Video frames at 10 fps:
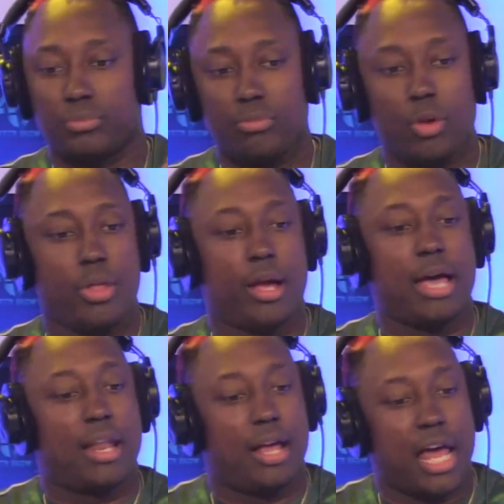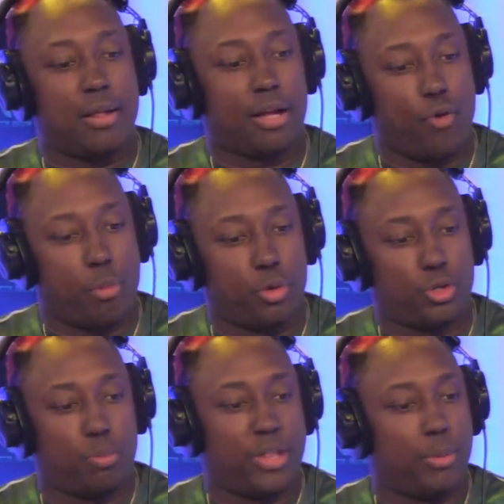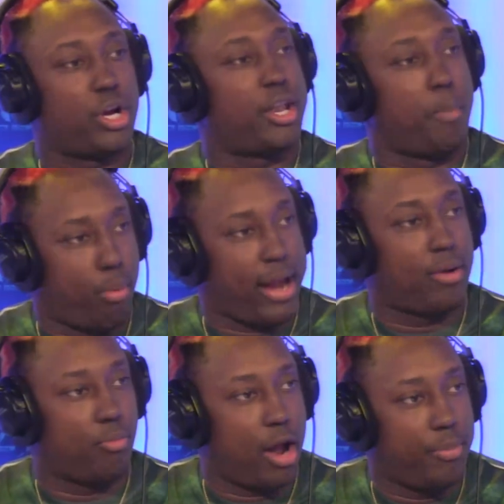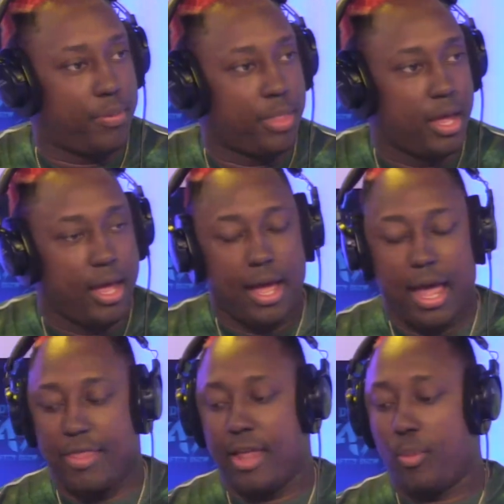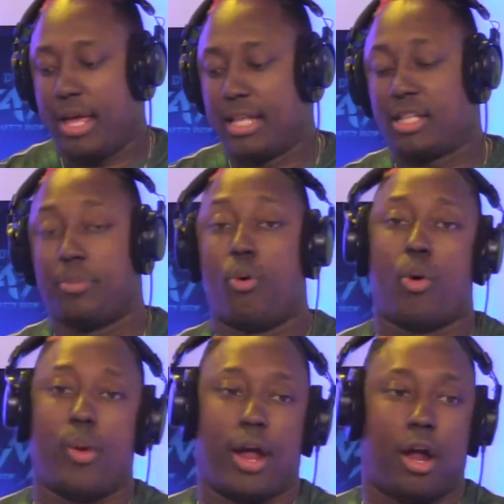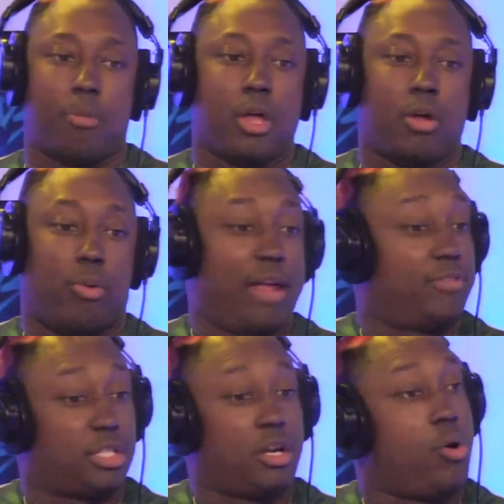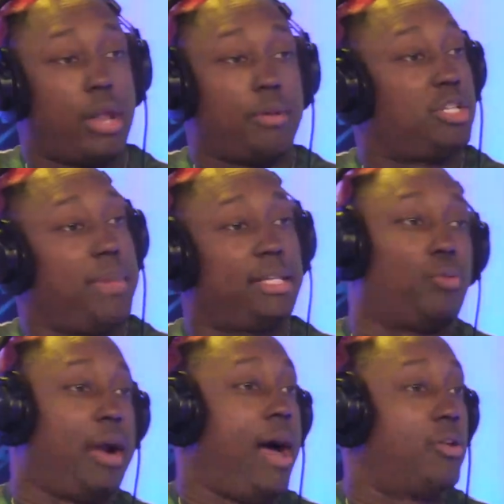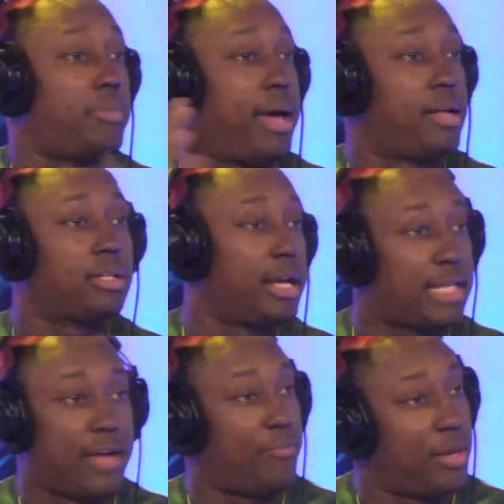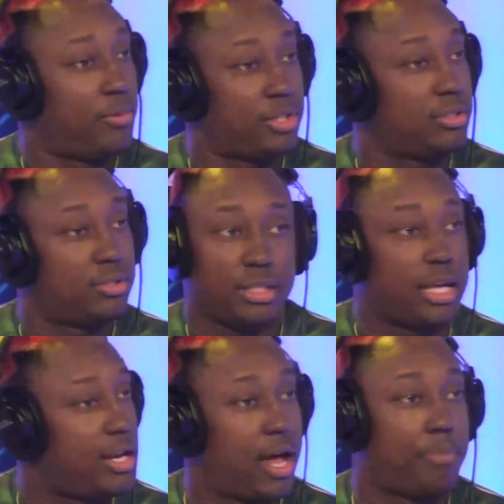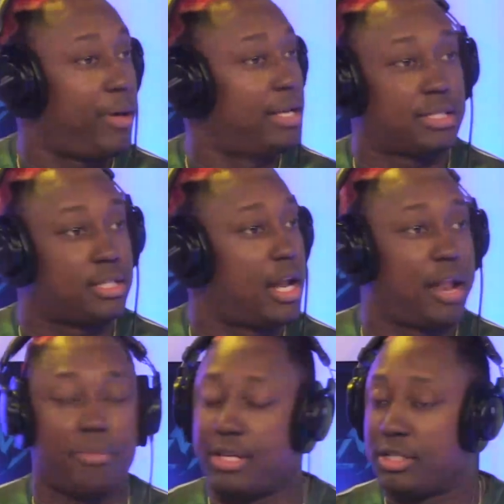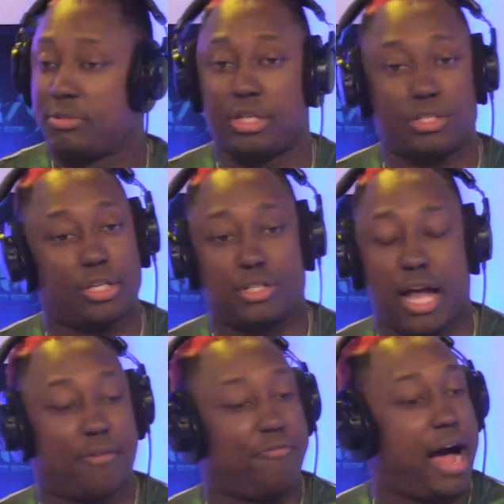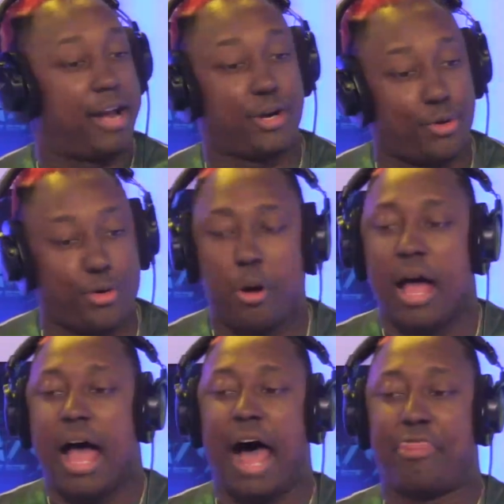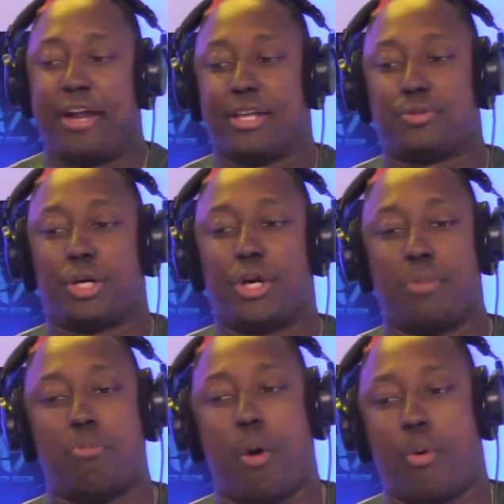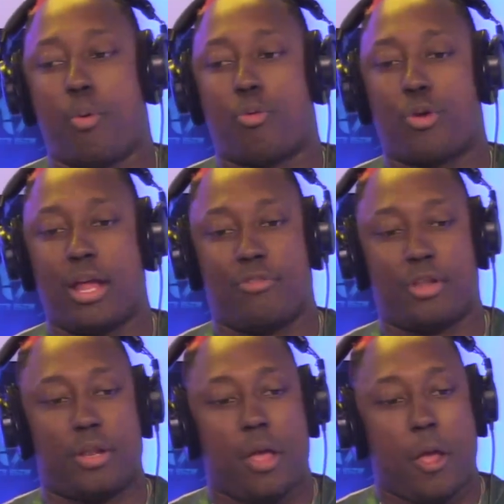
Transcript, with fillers: kind of like a form of torture, but they were trying to break Robin, and then we get to the point where Raven's is going, like, she's making the rounds, man. She's like saving people. She's hitting up places. You know what I mean? She's trying to find the crew. I think this was a good moment where Raven.